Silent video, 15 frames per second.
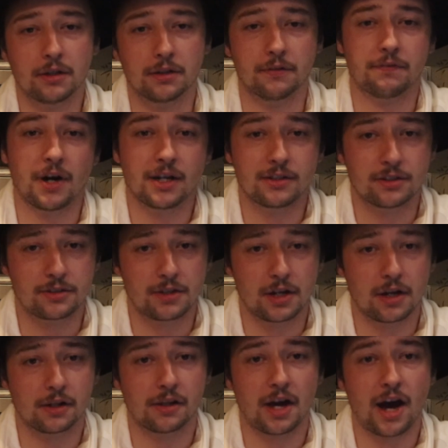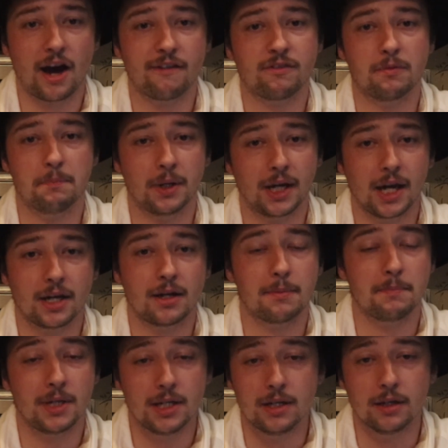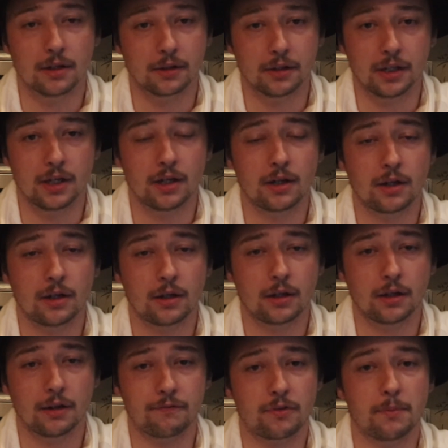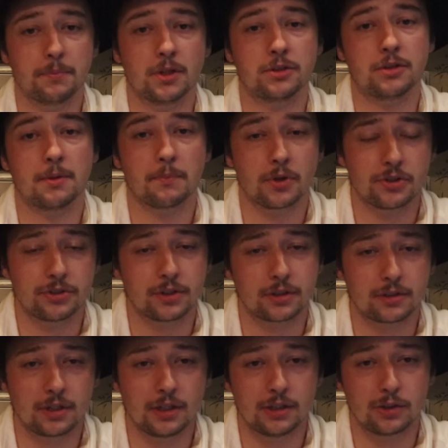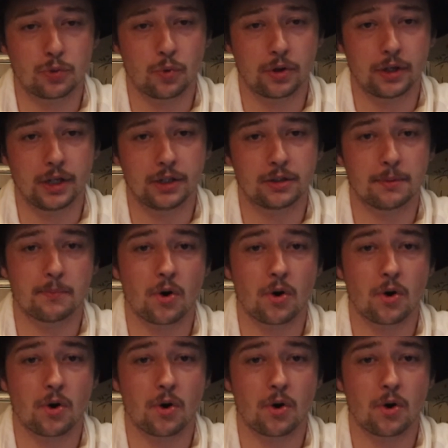The fight to stay alive began immediately, and from December 1620 to